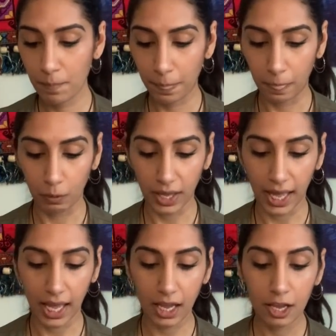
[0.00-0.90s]

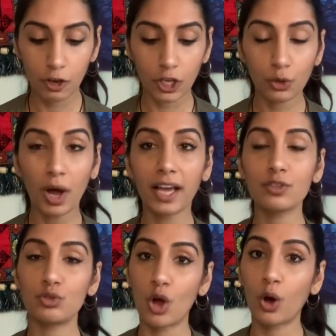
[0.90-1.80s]
Okay, you guys
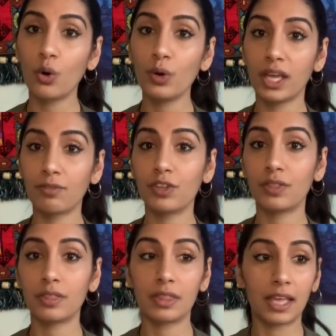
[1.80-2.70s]
know
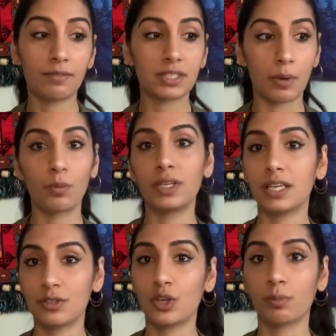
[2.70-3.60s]
if someone
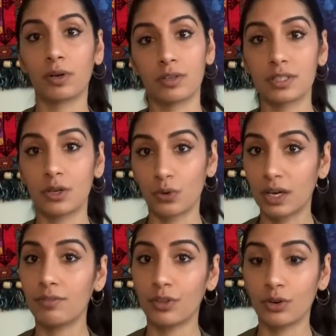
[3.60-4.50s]
is your person or
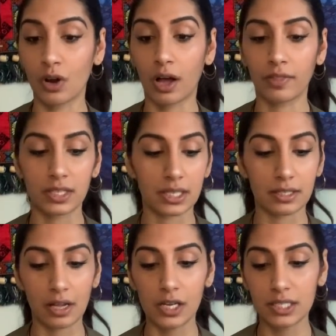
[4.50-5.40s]
if they're not. This is
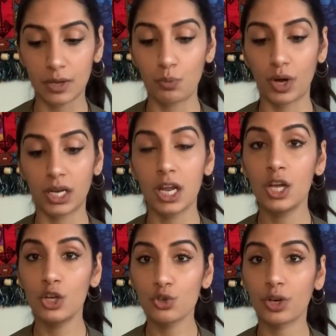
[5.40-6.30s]
not someone
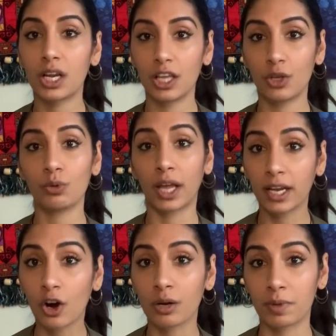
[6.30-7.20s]
treating you like
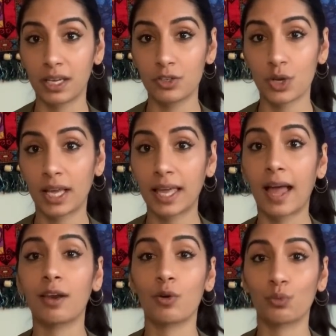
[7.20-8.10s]
garbage.
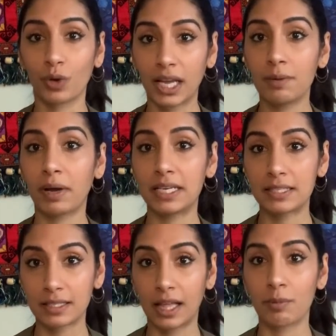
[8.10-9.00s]
Again, read my
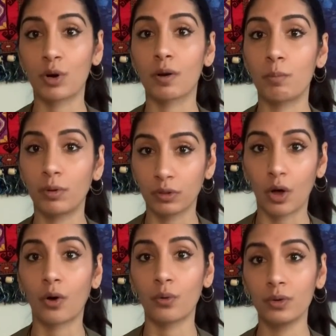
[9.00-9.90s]
disclaimer
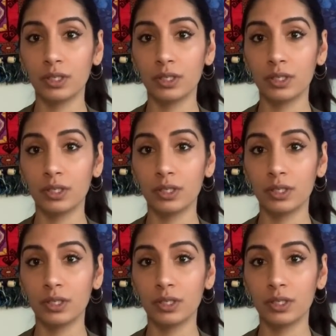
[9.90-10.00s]
below.